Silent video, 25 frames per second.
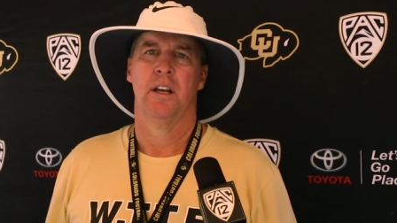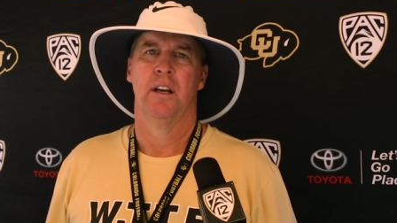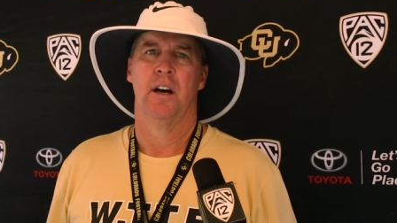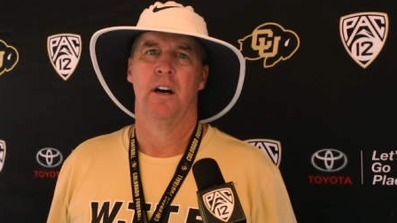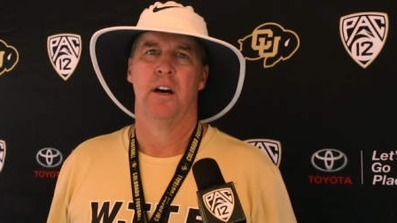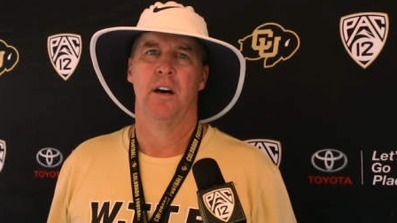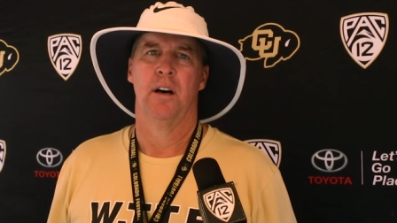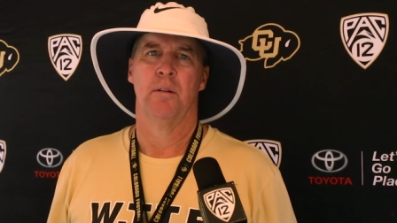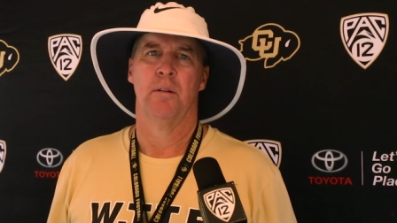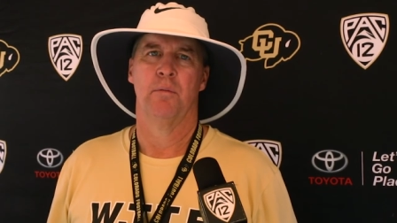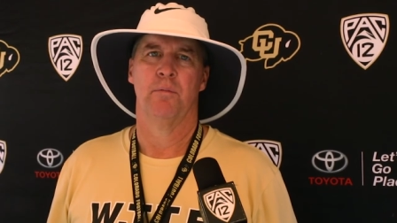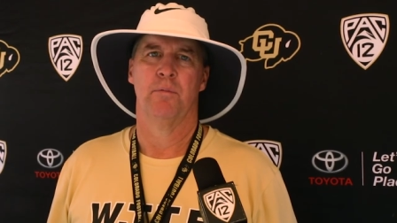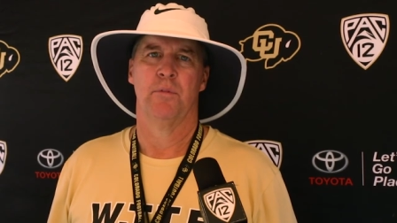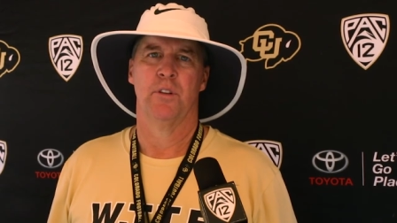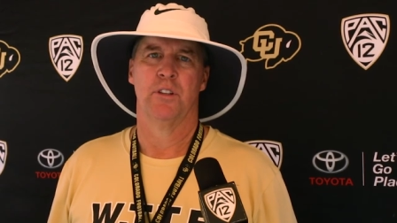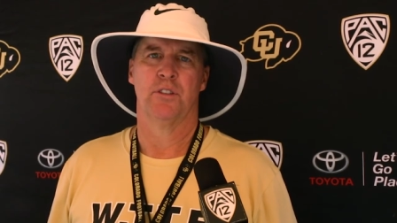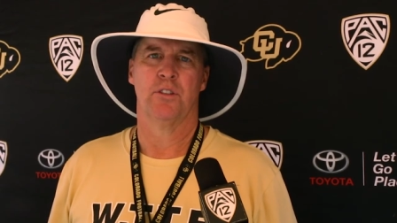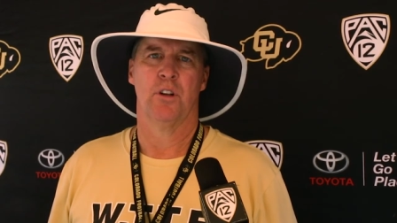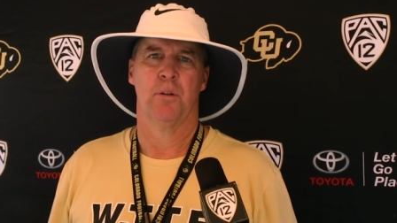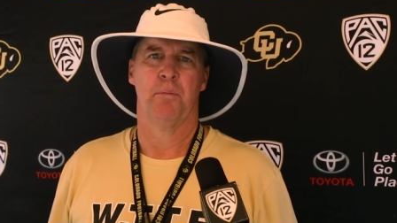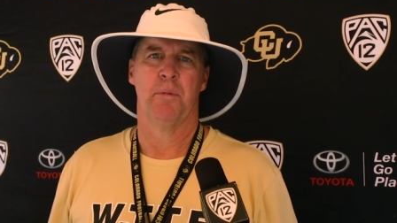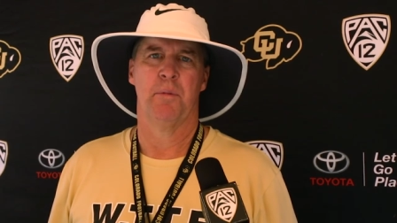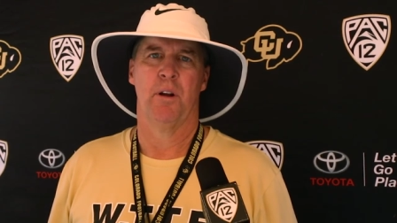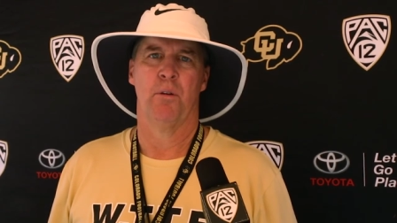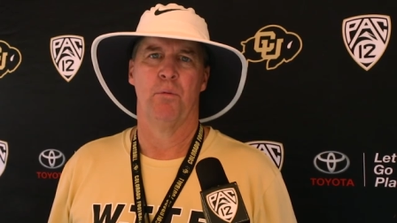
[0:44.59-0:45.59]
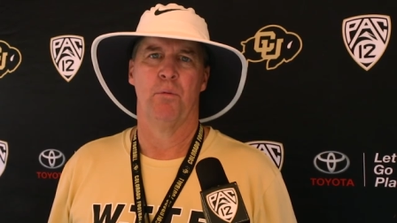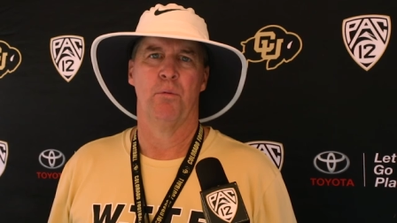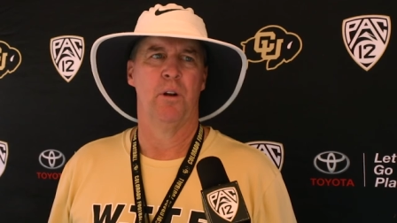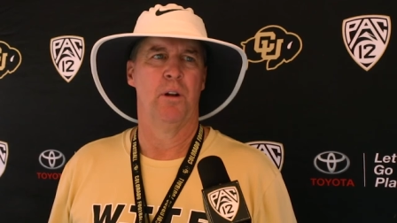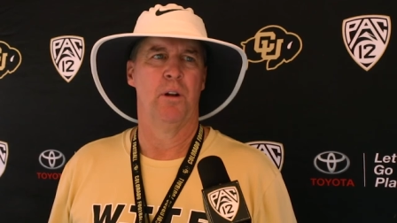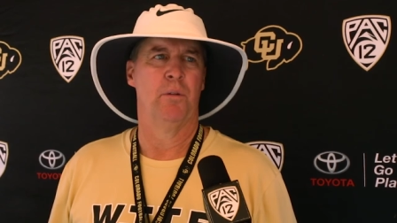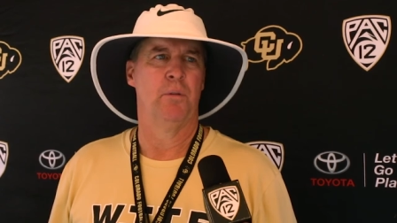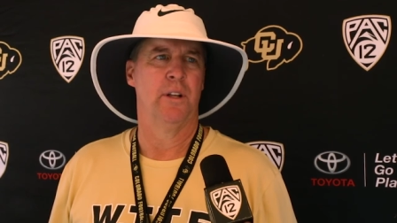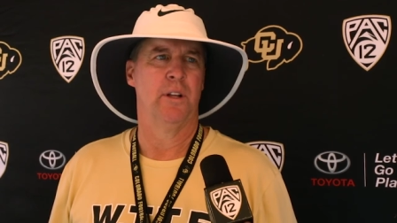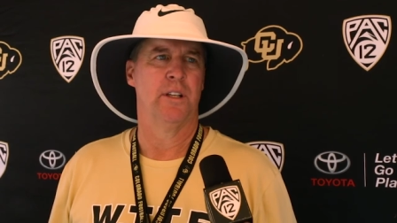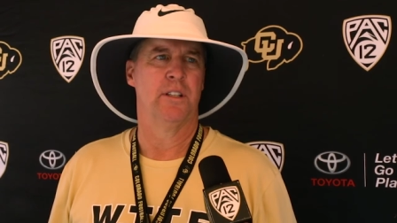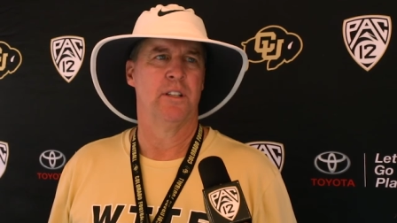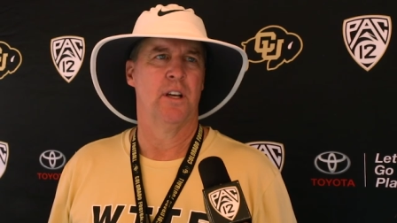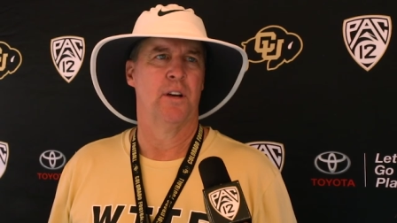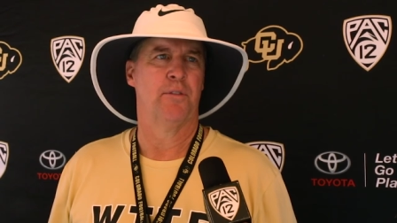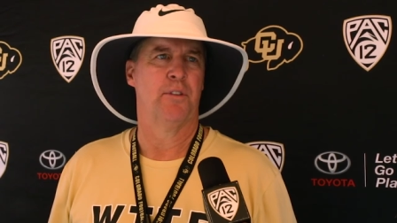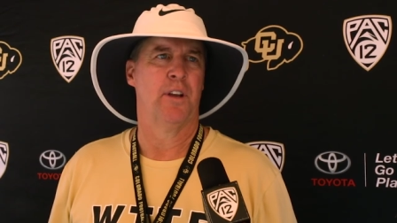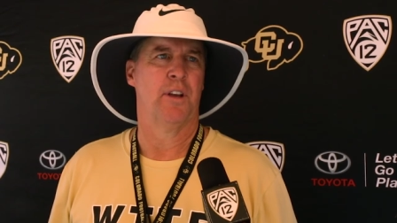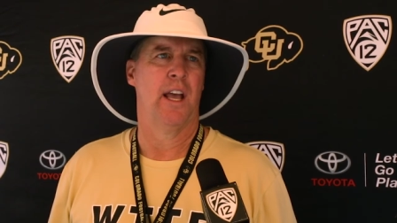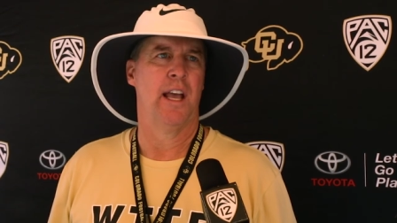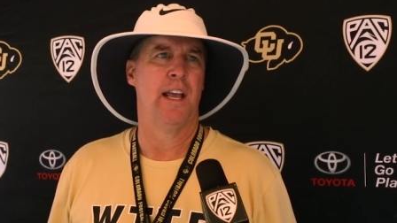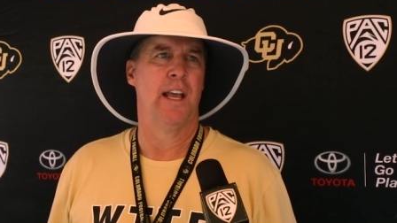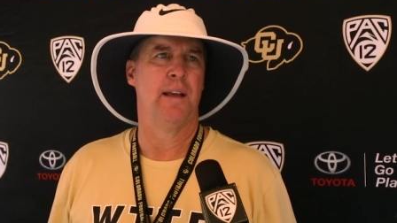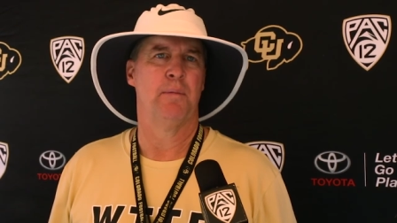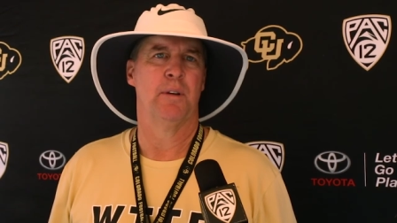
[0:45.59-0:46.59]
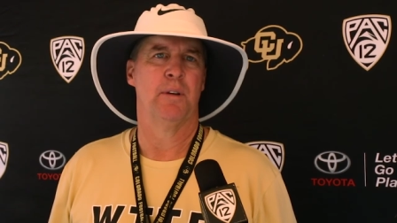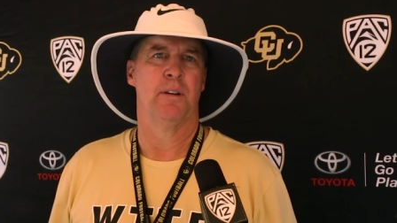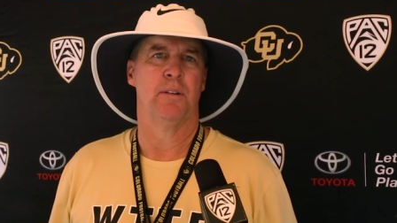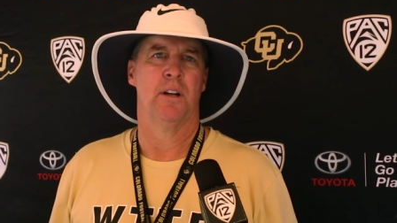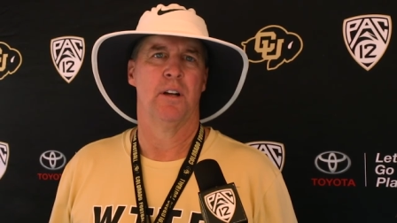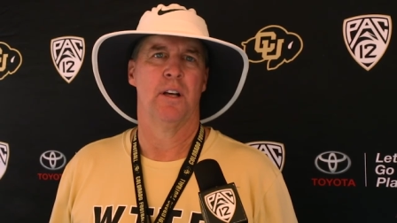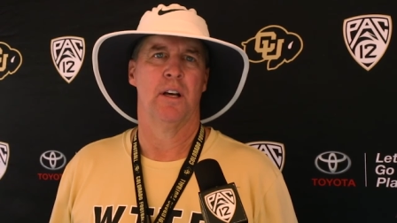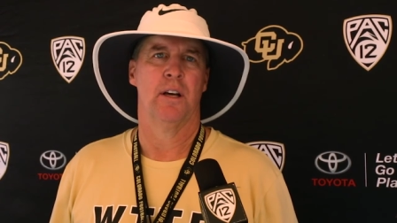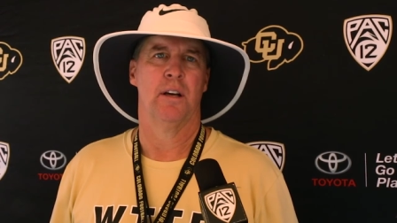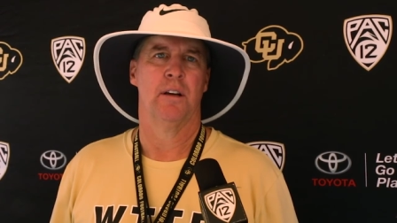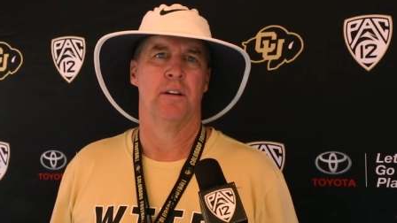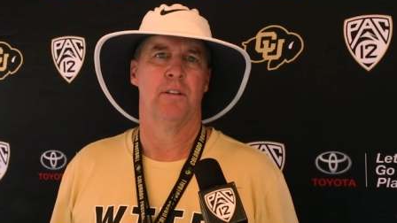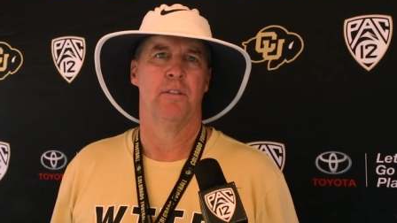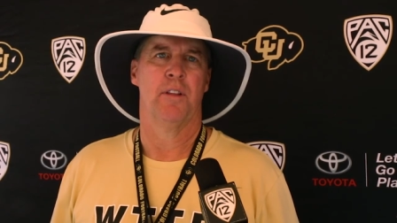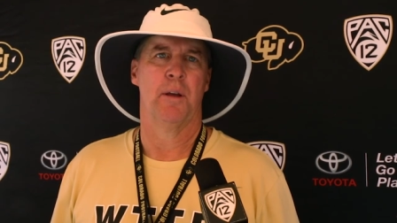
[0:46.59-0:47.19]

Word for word: um, it's going to be a really, really tough game, and uh,